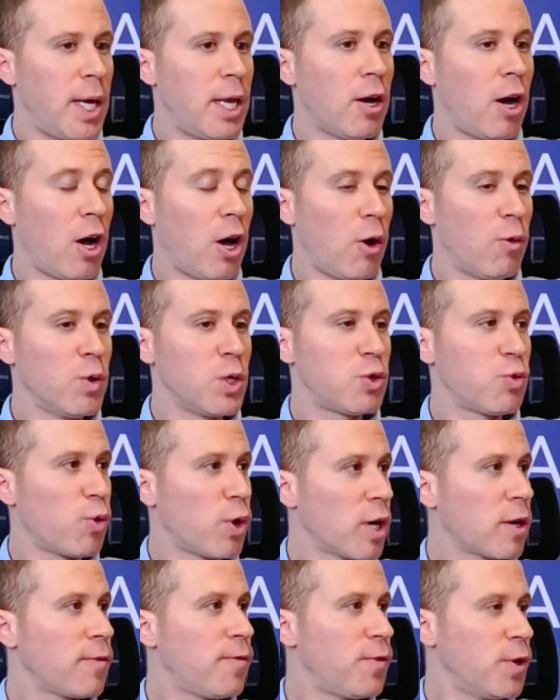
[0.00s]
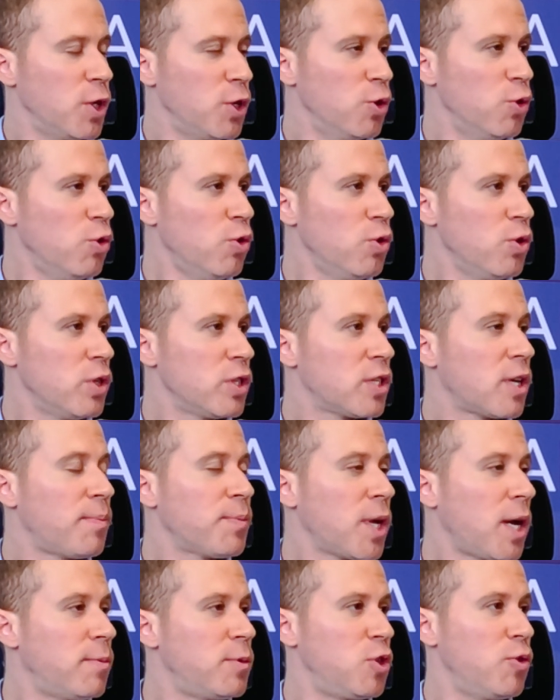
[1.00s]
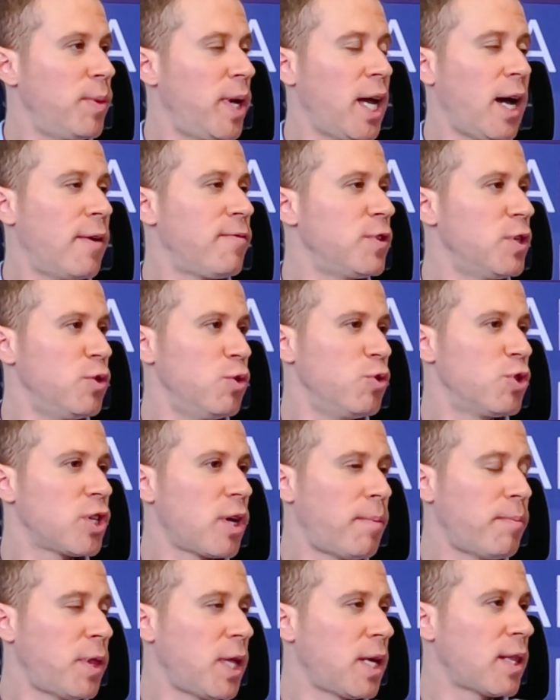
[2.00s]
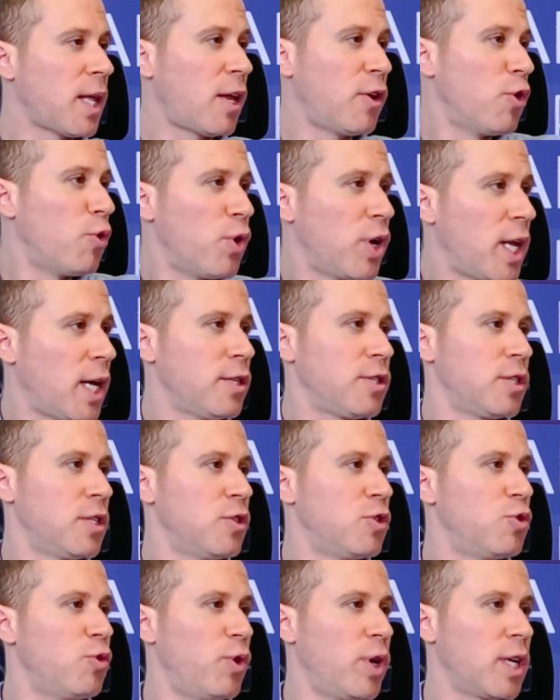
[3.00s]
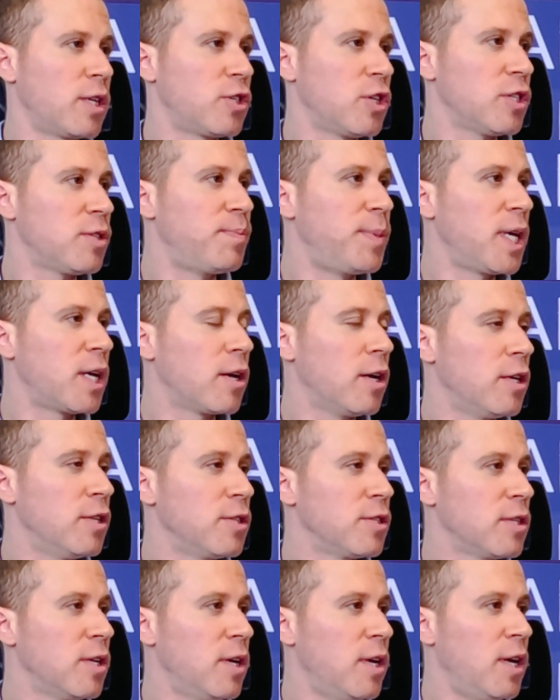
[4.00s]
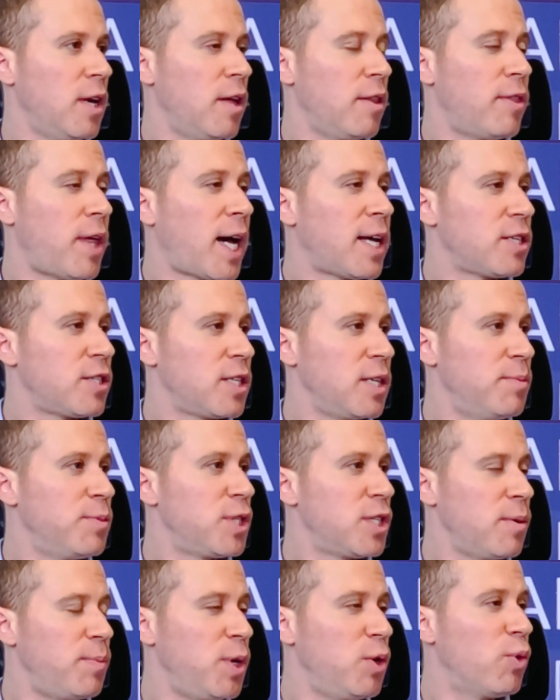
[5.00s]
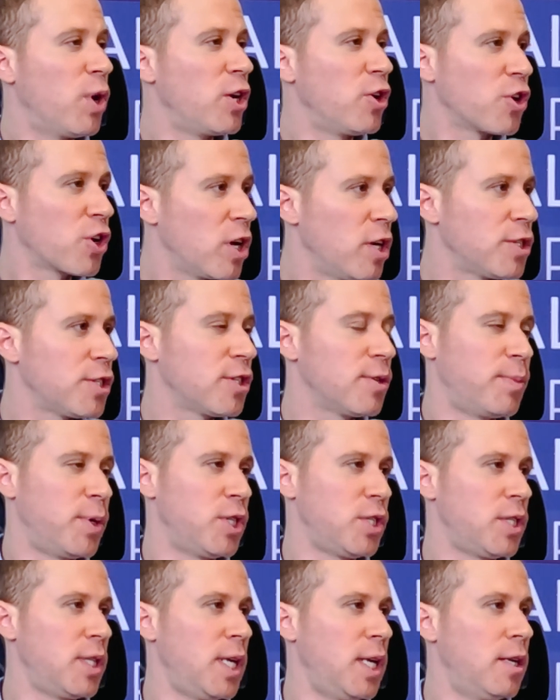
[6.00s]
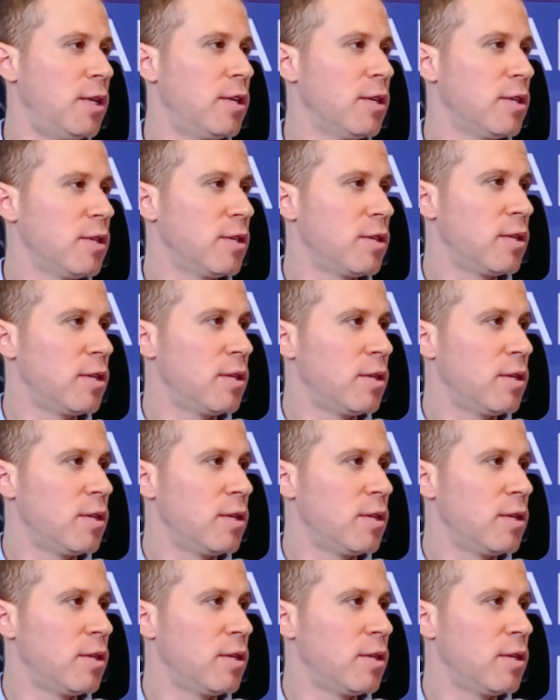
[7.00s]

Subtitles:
may not always work for you. Sometimes you may have to do something that no one else is doing just because that seems to be what your customers need.